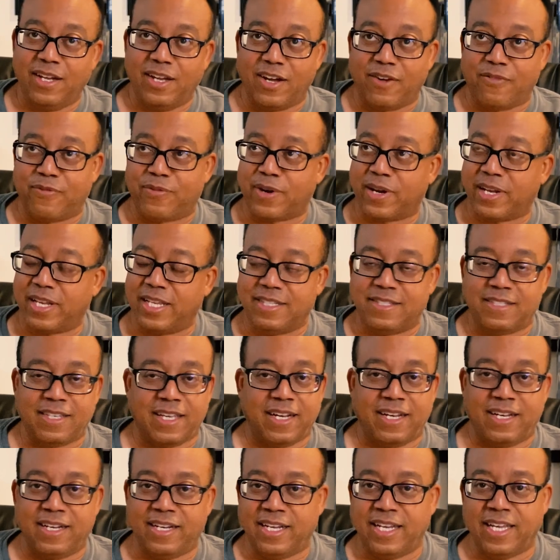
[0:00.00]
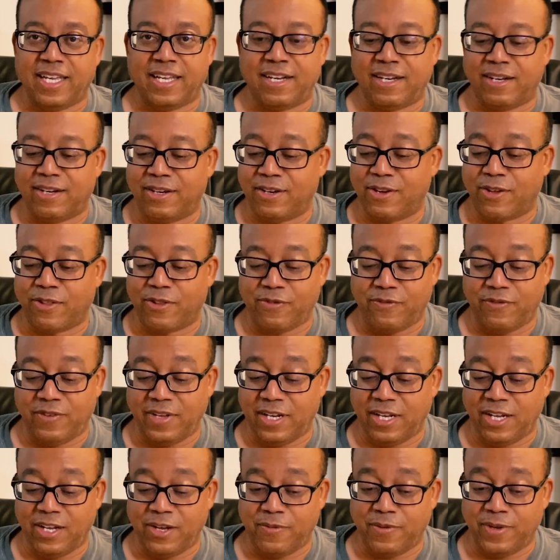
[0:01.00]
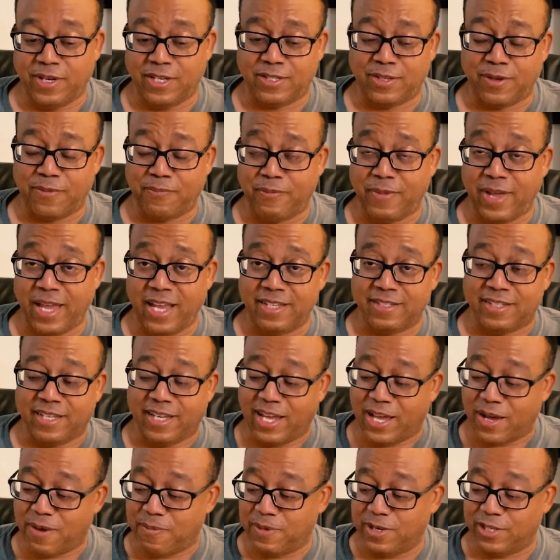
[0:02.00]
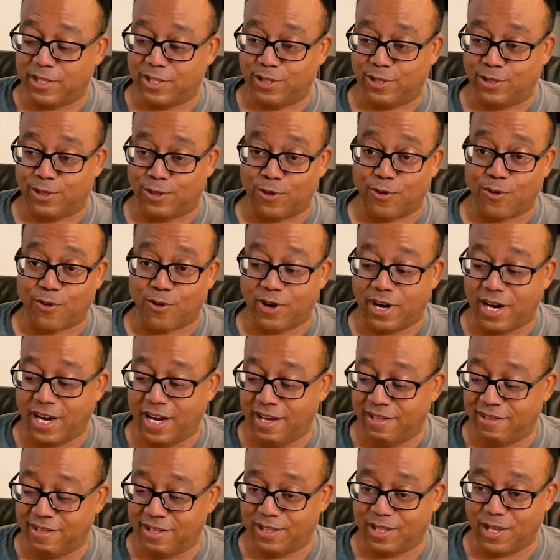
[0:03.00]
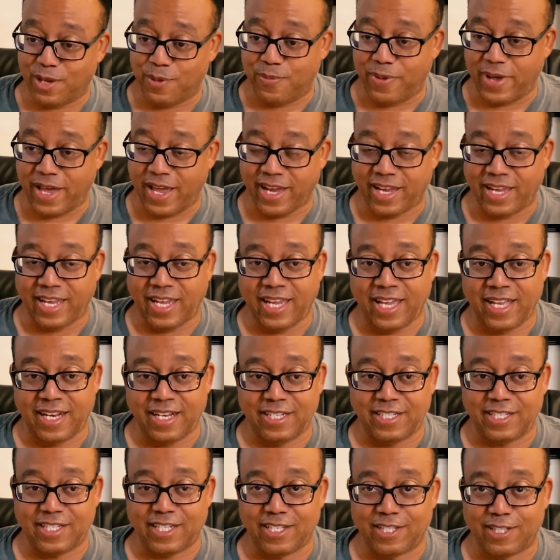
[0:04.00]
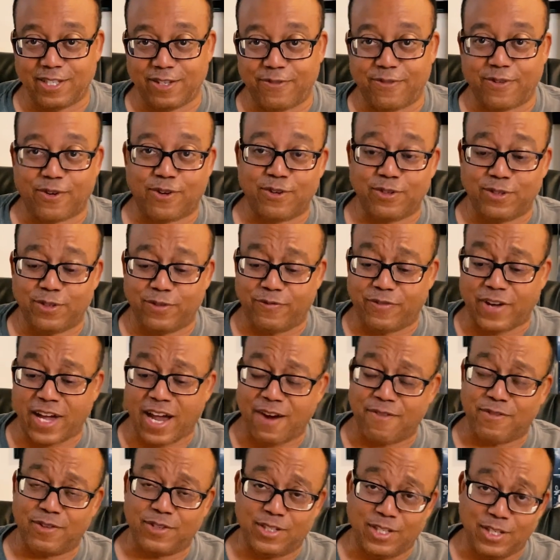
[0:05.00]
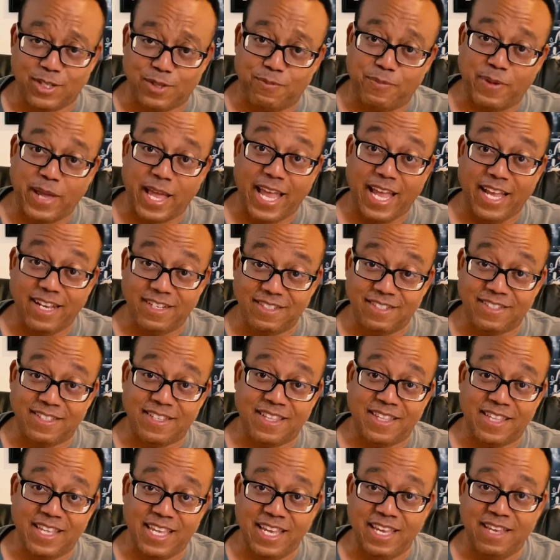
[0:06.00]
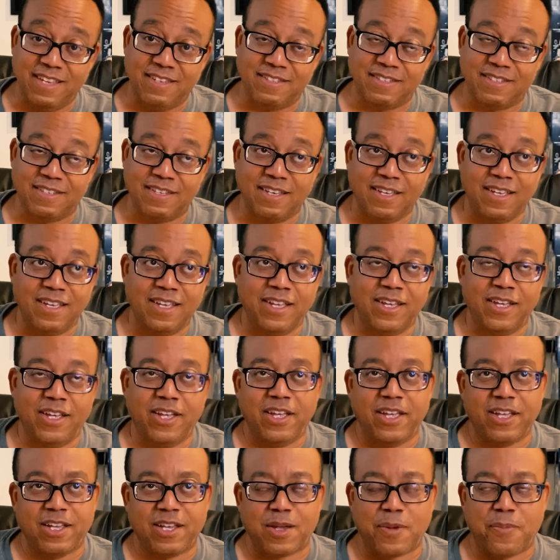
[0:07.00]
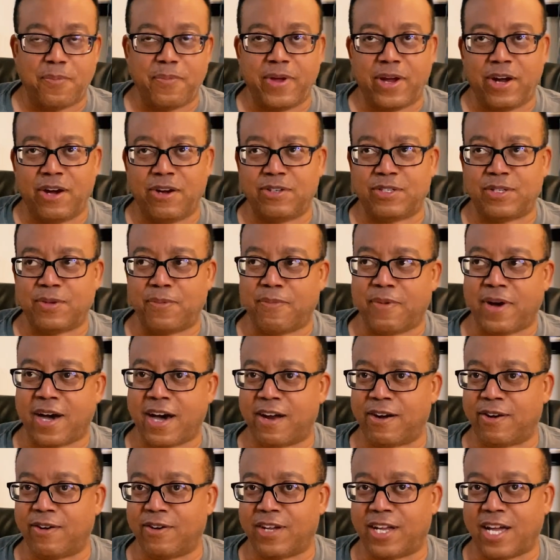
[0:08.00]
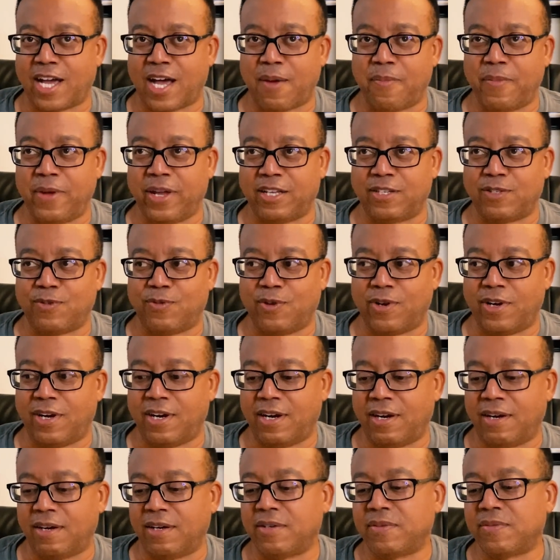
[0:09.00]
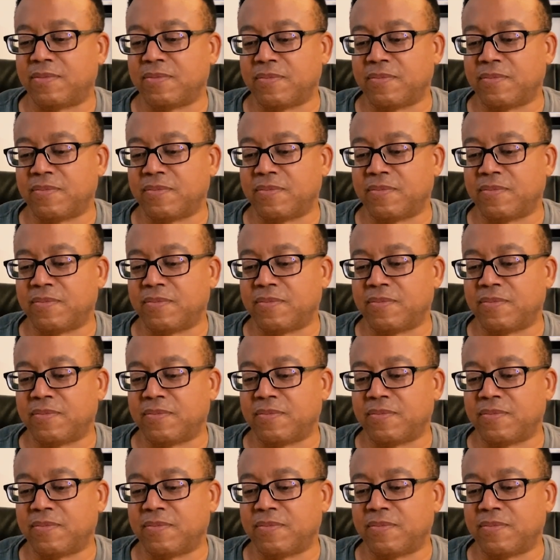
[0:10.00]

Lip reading: I'll probably said it again in another video, but it's amazing how much story that they pack in just the first 5 or 6 pages of these, compared to modern comics where